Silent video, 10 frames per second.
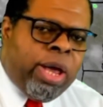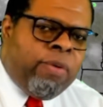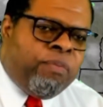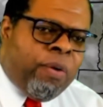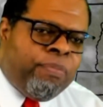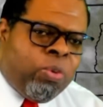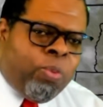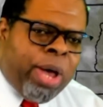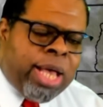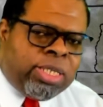in from the
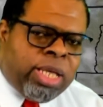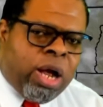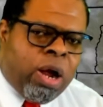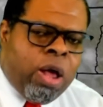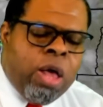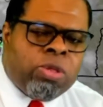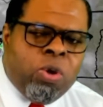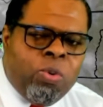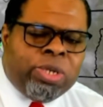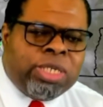west there
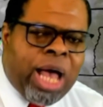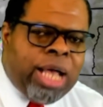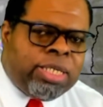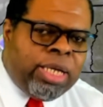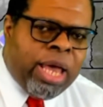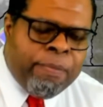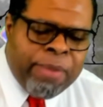through Wisconsin and